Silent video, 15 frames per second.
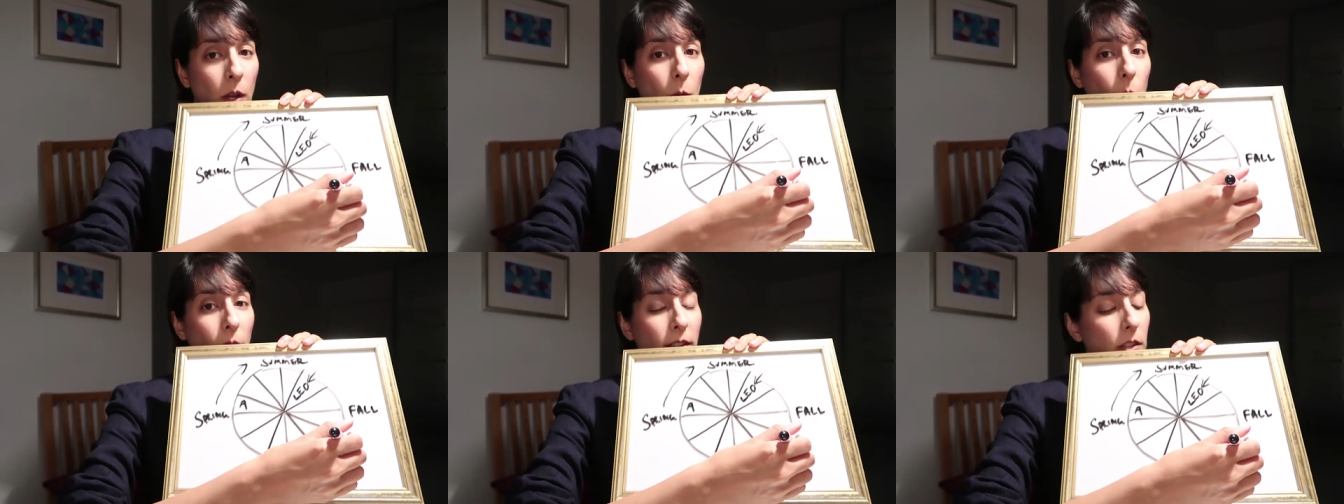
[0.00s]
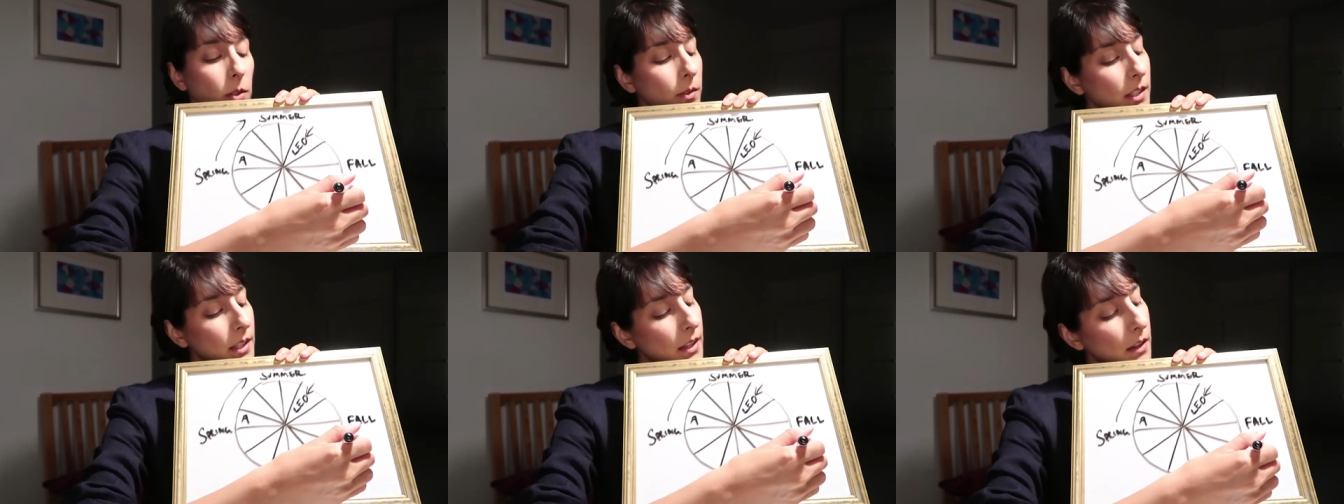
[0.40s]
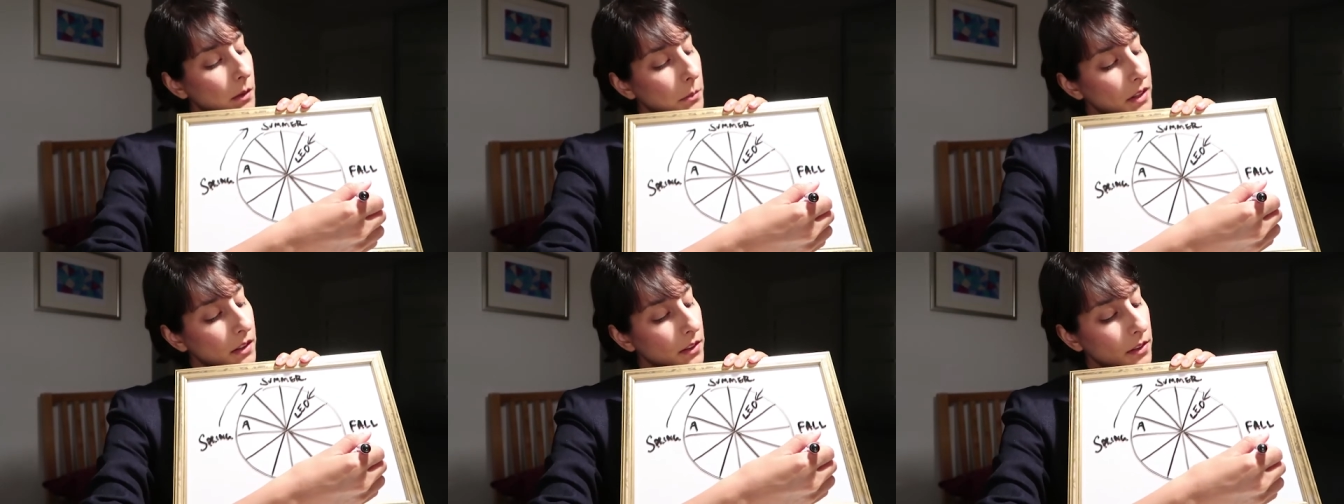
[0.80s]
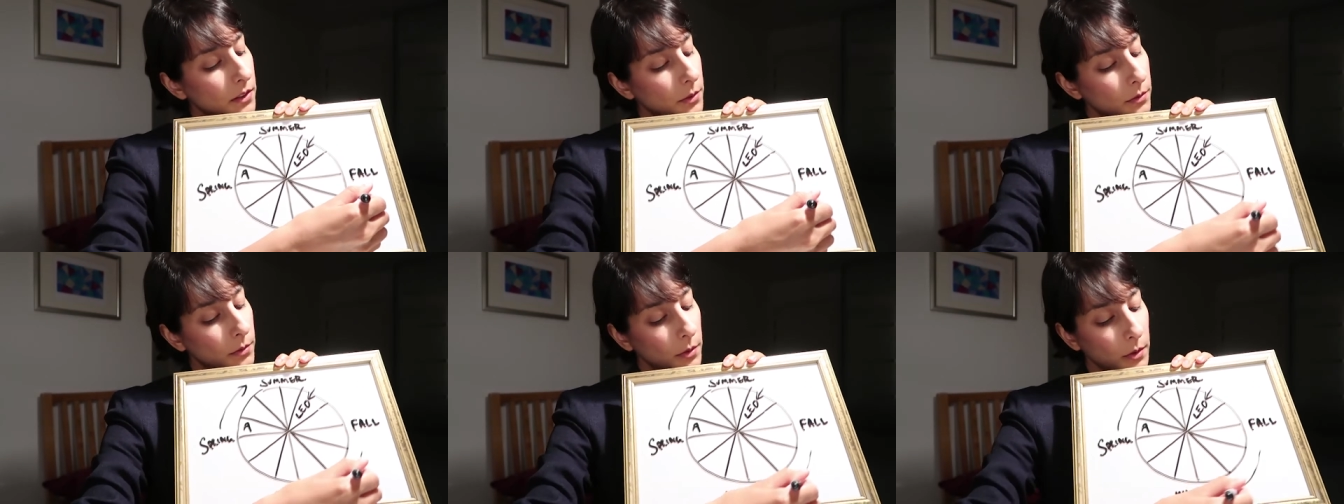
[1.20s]
When you are coming
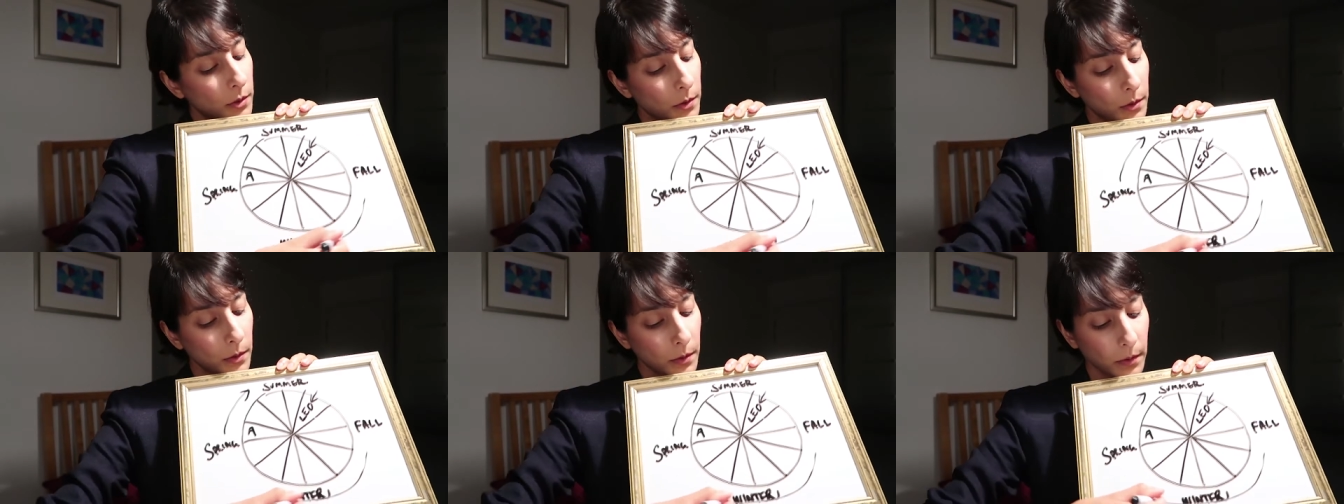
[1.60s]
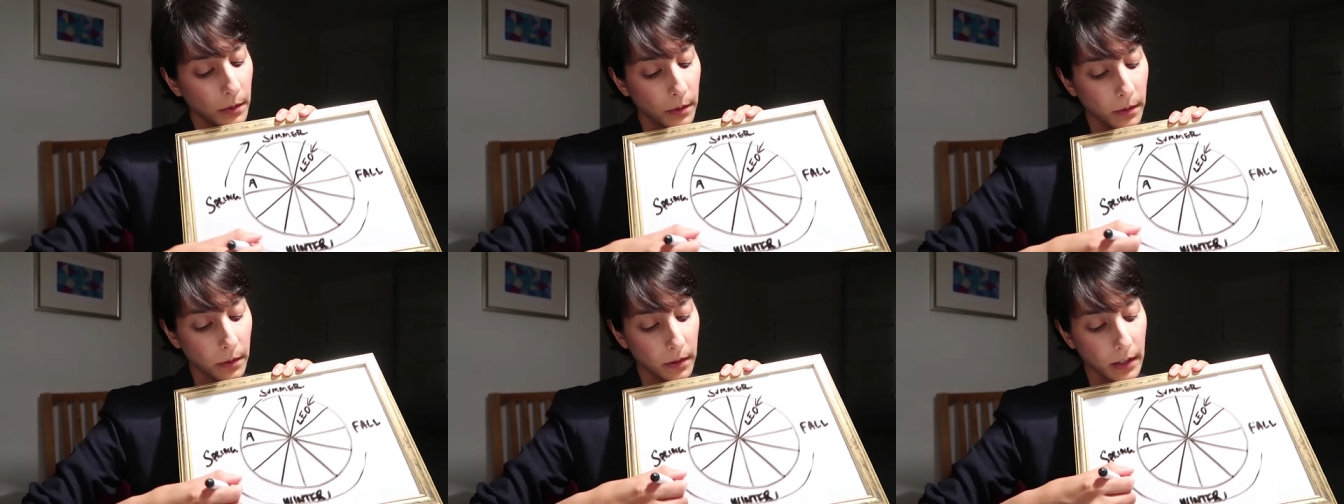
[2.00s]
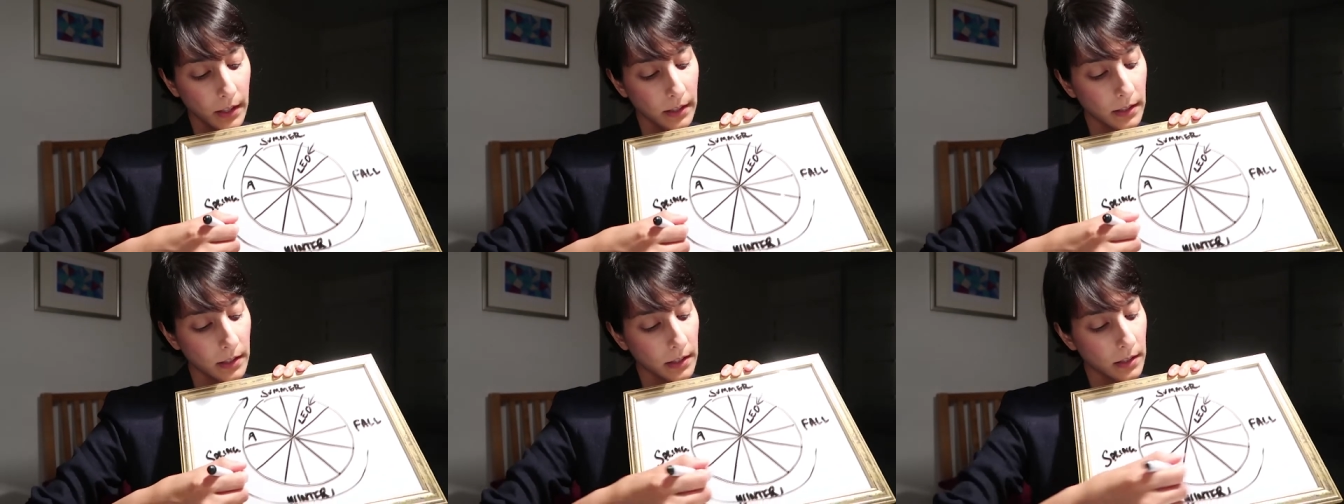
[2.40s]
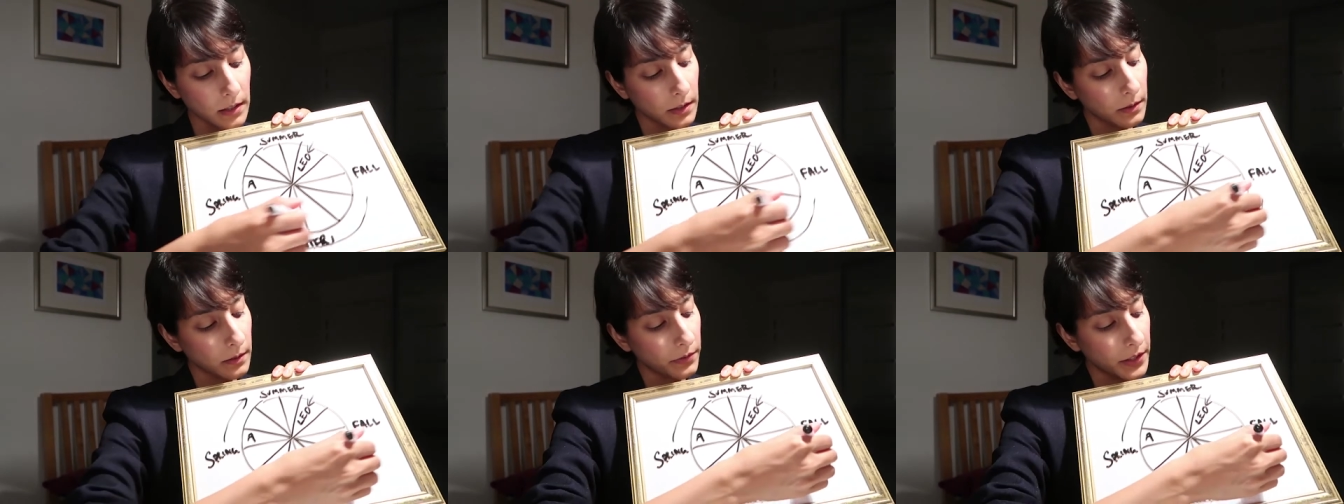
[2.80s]
through
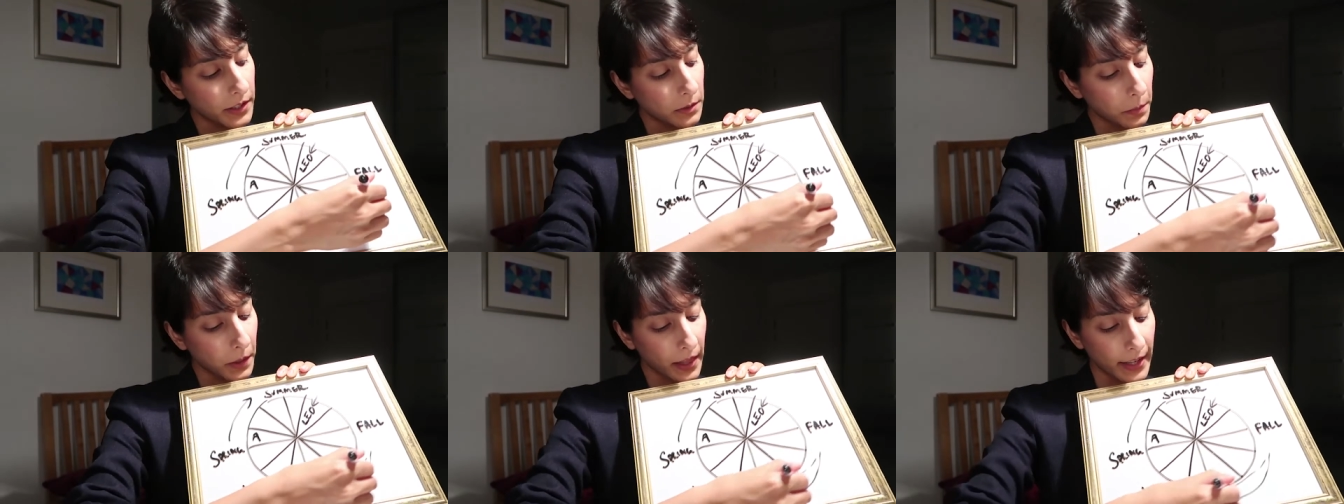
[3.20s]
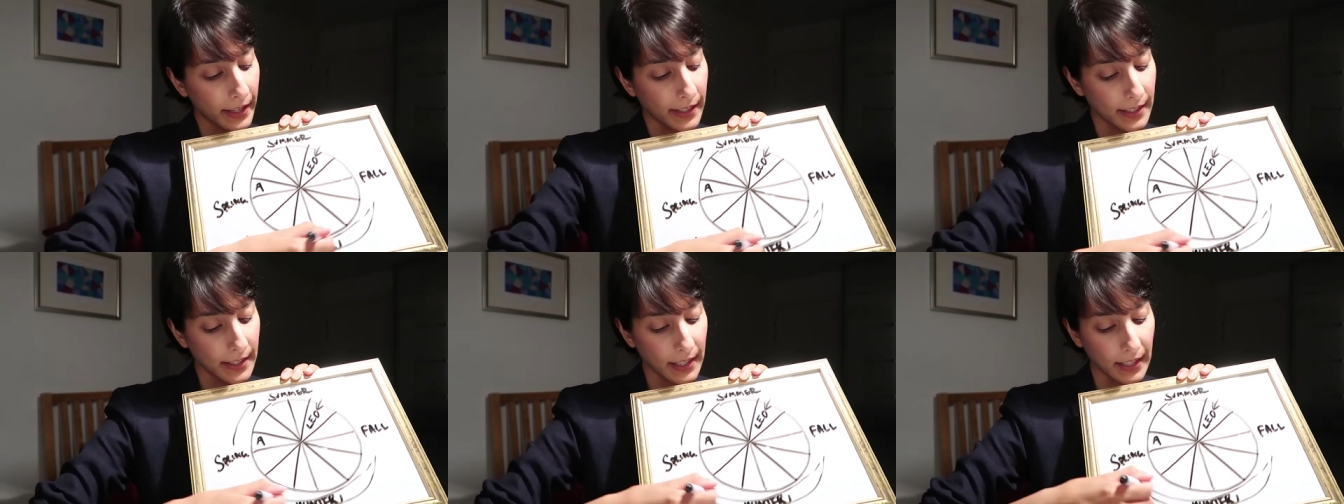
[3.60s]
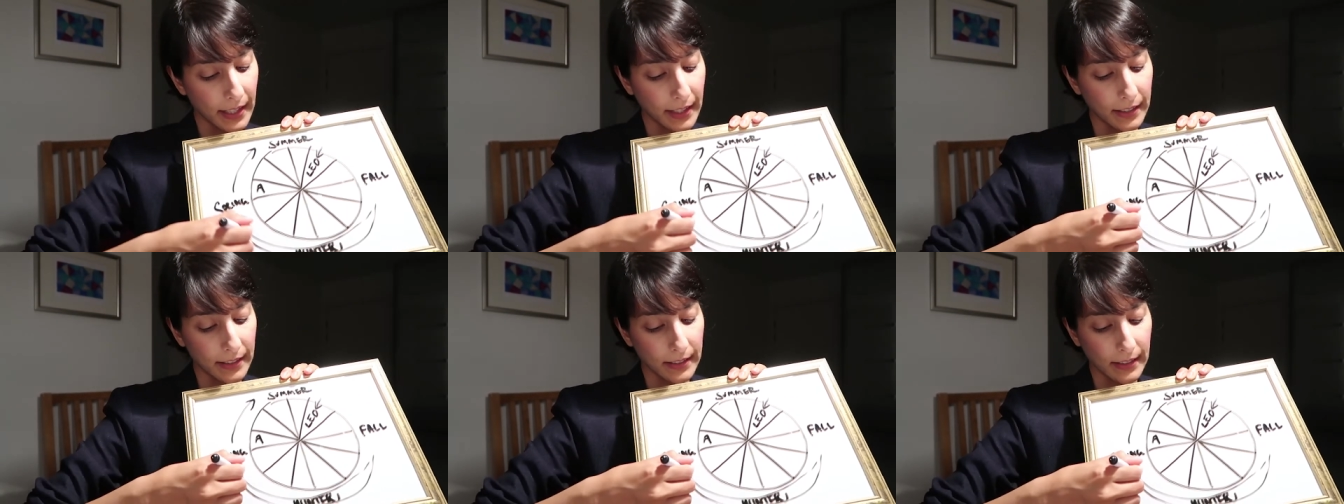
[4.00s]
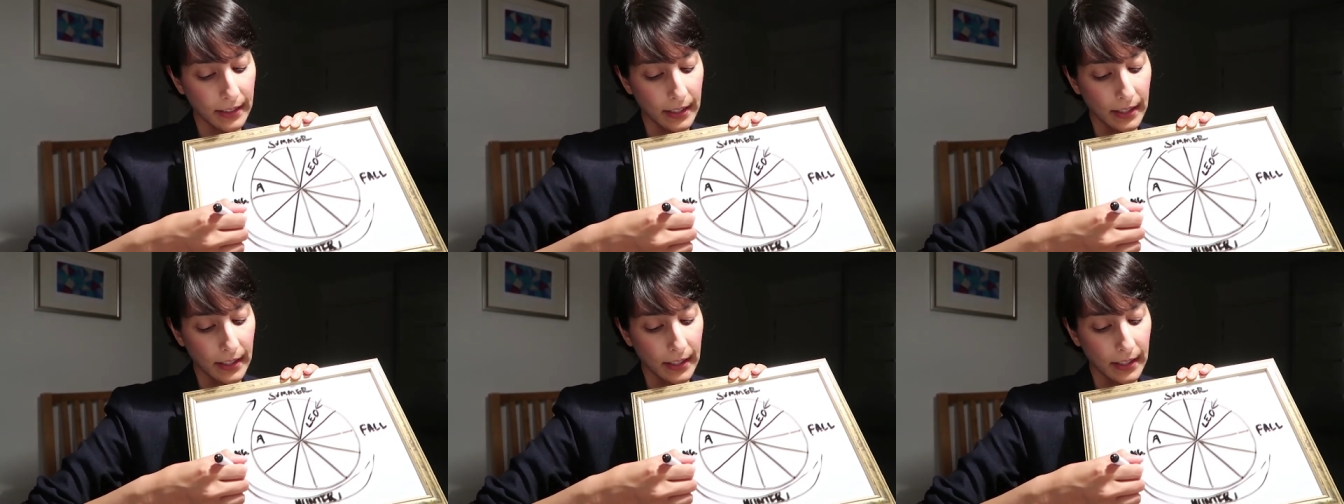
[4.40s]
this this place here,